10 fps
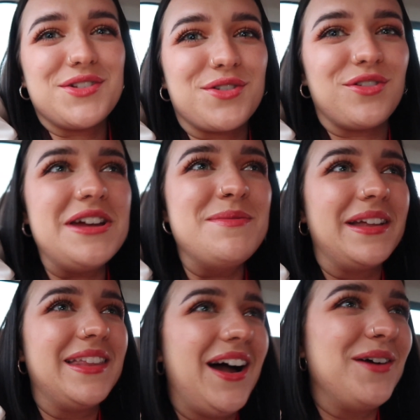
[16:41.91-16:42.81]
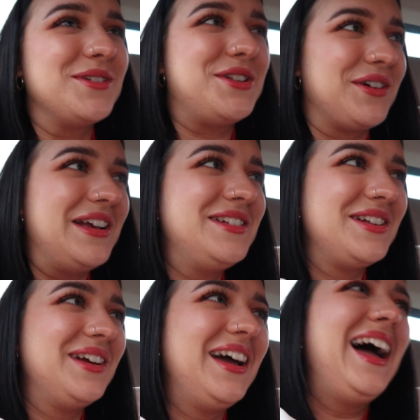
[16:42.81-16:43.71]
screaming that I was the reason
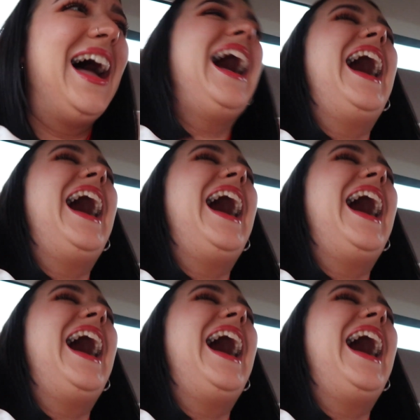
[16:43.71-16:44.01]
that